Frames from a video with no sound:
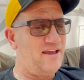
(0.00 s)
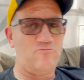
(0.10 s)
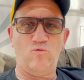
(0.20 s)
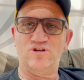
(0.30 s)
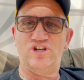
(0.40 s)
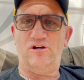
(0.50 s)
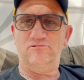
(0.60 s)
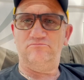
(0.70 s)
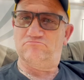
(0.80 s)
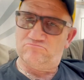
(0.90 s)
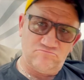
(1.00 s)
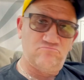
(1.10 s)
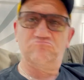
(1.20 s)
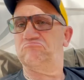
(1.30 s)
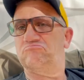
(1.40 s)
Washing on.
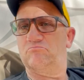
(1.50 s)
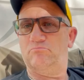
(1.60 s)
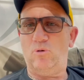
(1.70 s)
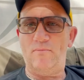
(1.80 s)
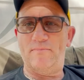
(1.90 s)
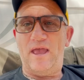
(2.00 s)
Boom.